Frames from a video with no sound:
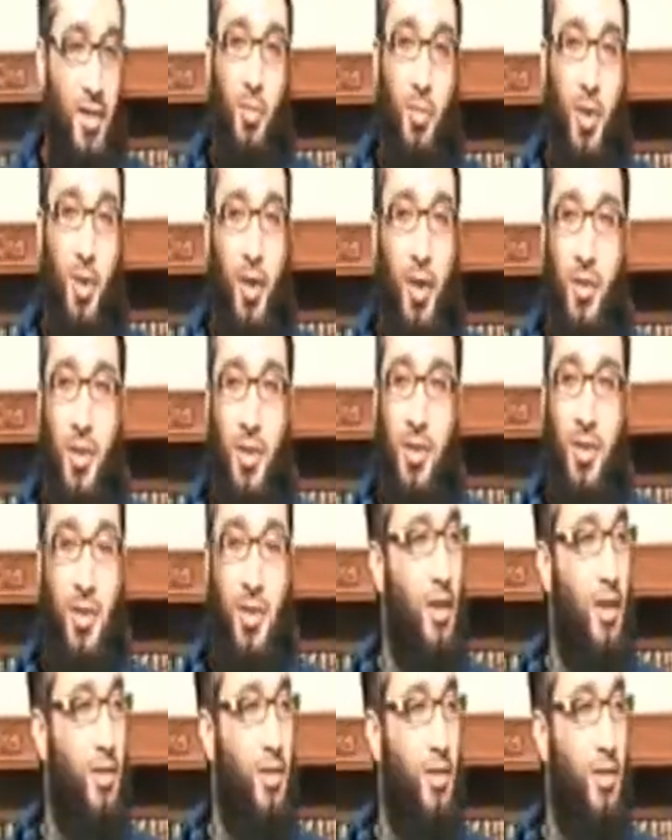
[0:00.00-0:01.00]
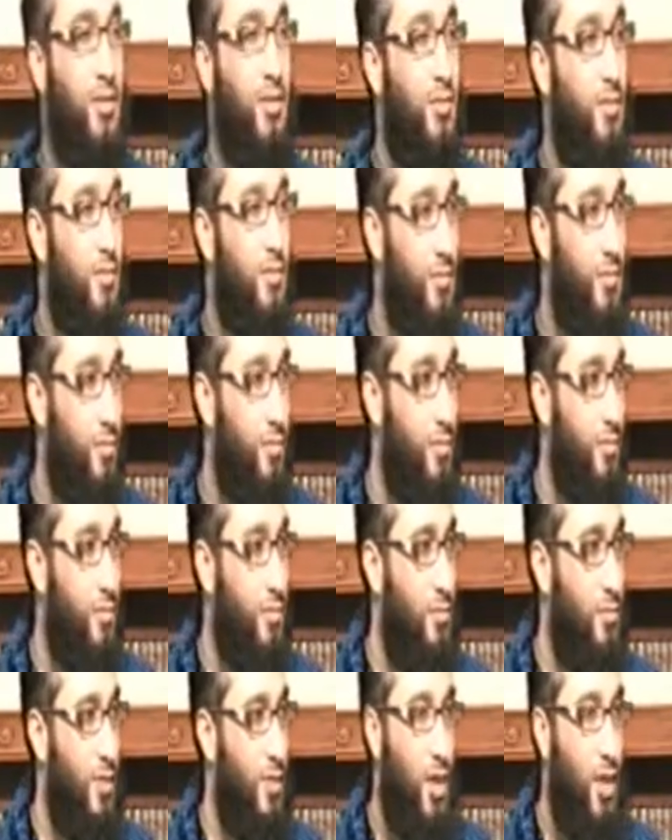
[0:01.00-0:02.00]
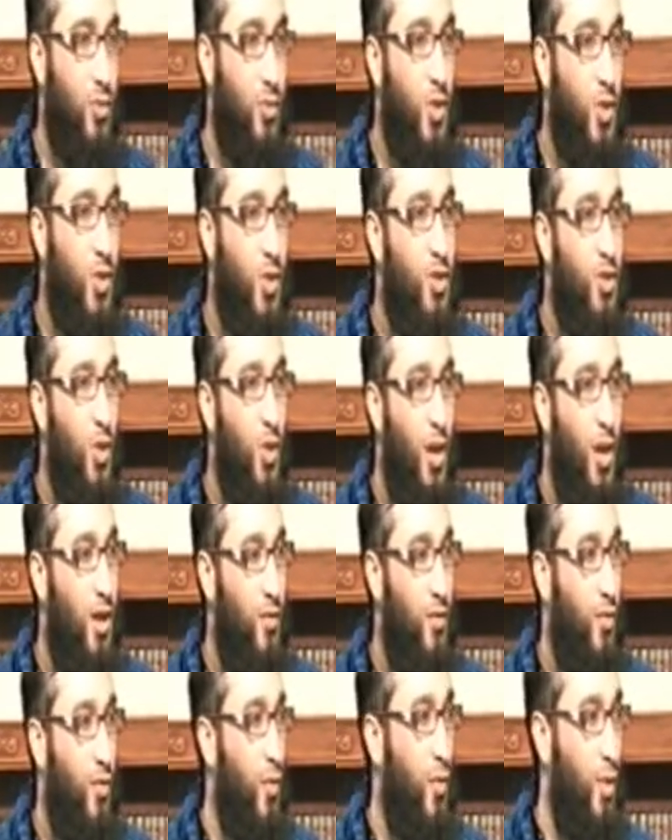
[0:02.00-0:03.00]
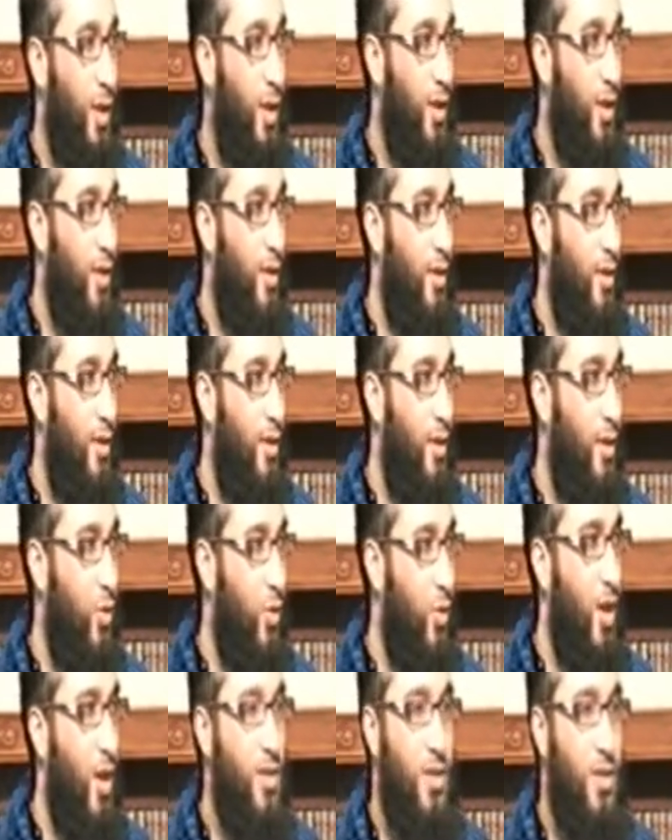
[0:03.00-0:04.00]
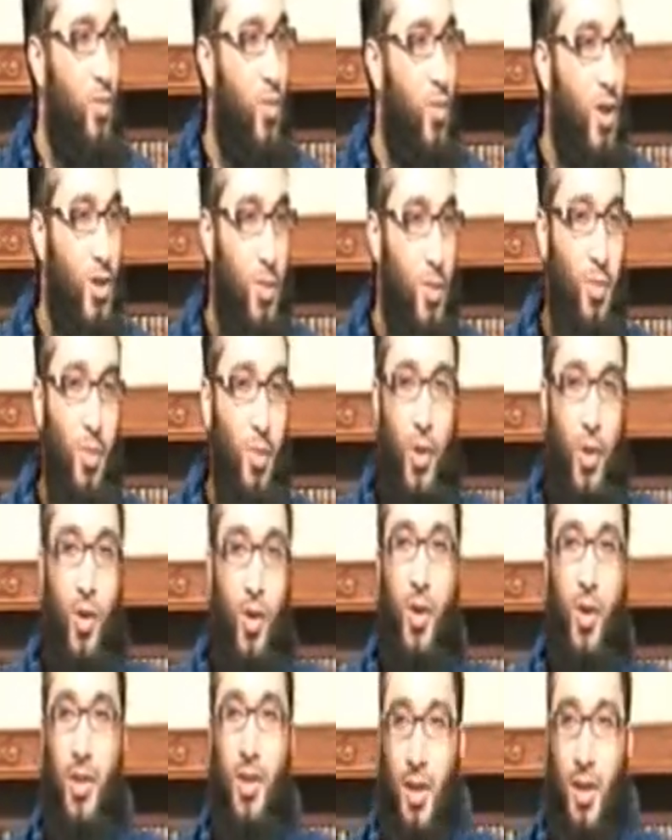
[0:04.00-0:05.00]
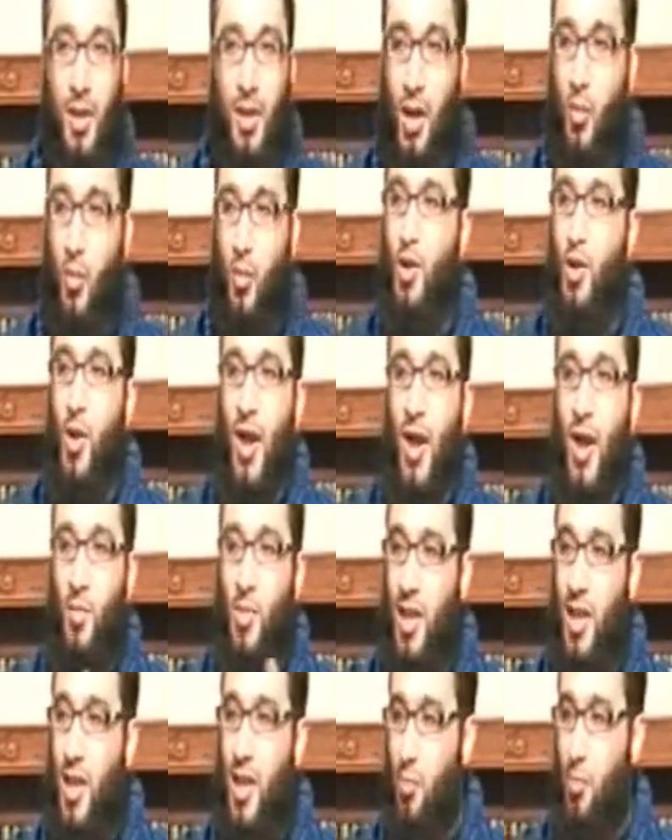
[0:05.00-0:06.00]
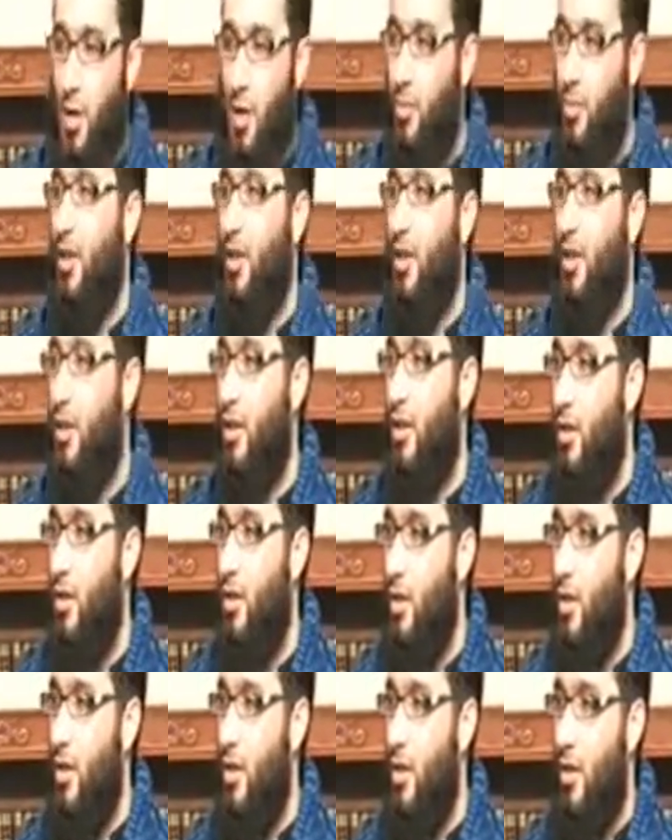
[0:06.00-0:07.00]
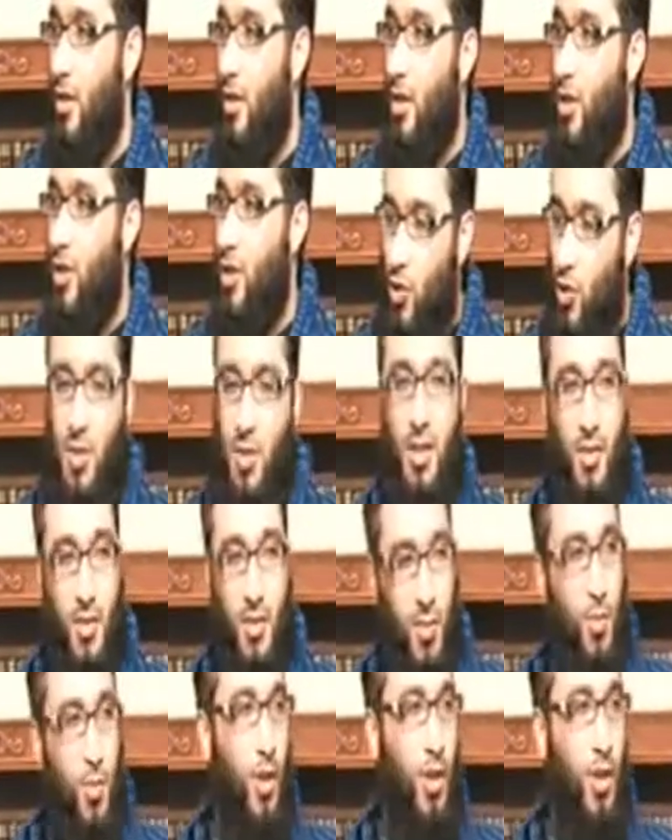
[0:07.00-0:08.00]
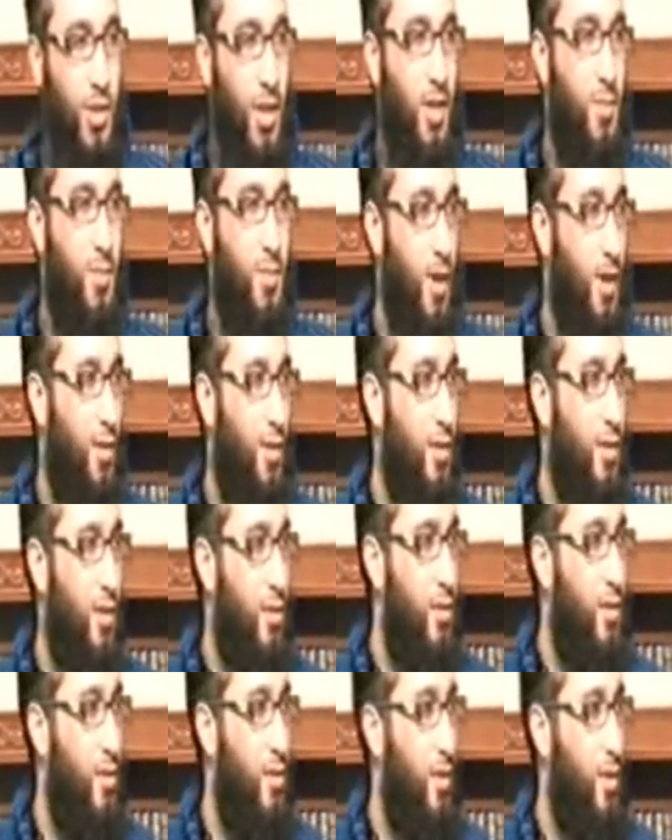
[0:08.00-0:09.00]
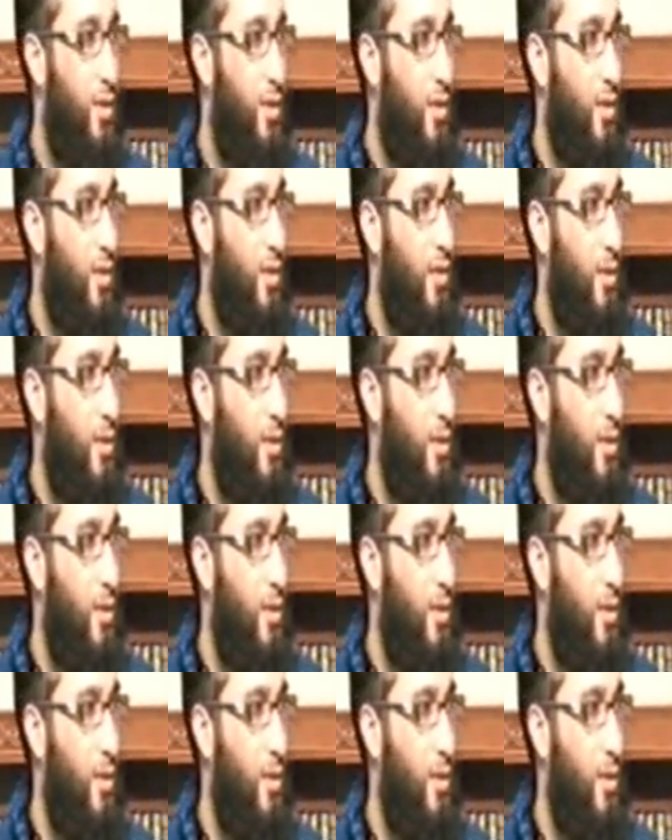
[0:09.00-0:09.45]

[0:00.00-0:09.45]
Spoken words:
I said, simply, we just can't. And what is dua for then? Dua is a worship between you and Allah. Why do you have to make it public? It shows there is politics behind this.